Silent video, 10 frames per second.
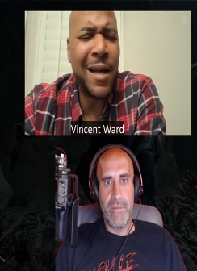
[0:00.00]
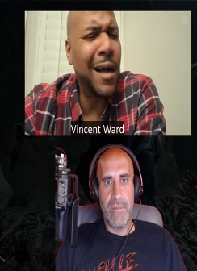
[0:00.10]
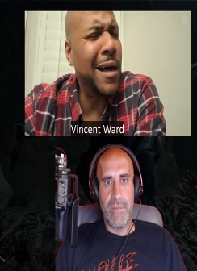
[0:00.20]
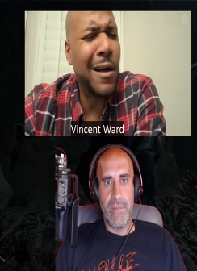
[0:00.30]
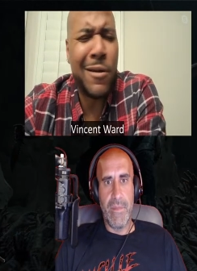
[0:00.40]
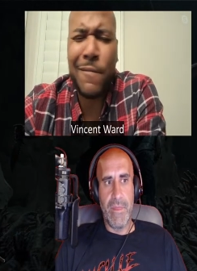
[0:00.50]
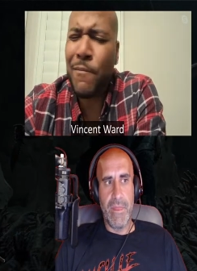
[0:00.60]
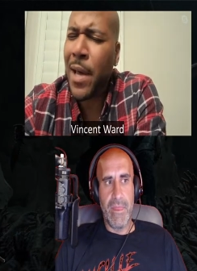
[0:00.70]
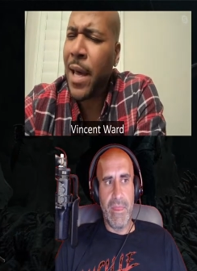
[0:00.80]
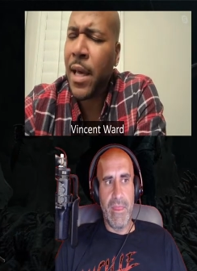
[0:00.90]
Speaker 1: Oh
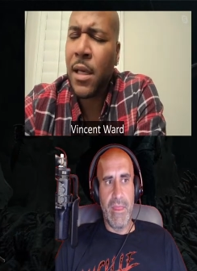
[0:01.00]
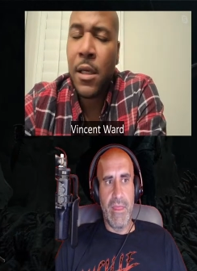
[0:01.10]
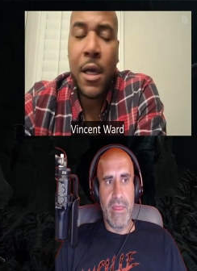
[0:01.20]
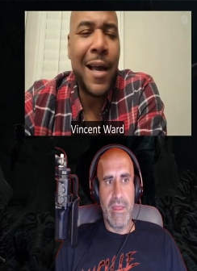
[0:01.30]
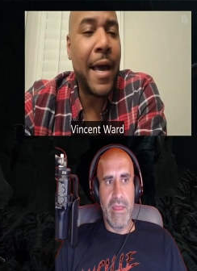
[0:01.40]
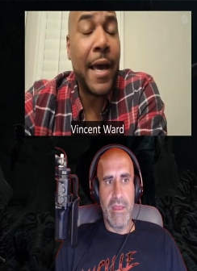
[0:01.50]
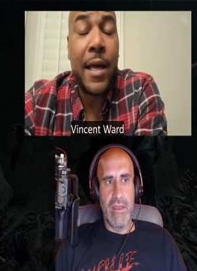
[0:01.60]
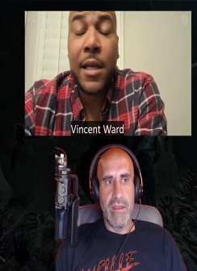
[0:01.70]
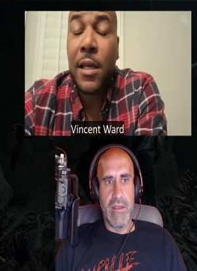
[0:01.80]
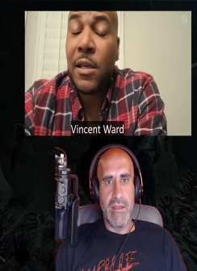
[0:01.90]
man, hey,
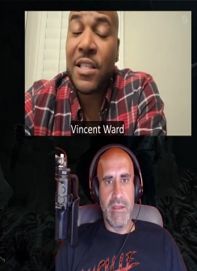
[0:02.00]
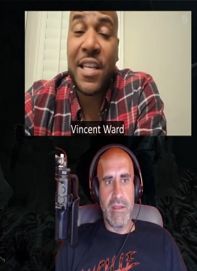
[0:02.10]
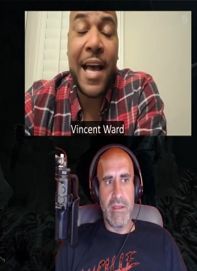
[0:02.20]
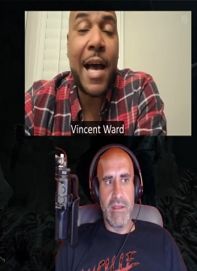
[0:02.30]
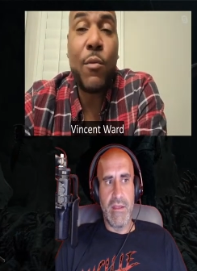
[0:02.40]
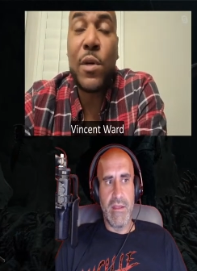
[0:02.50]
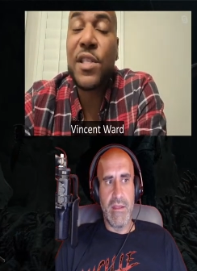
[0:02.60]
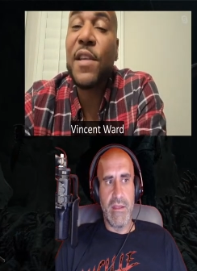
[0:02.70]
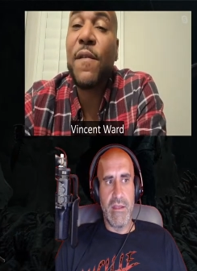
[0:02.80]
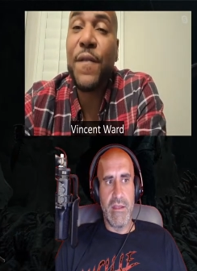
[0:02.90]
Scott
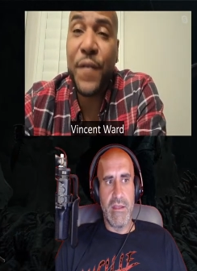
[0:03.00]
was the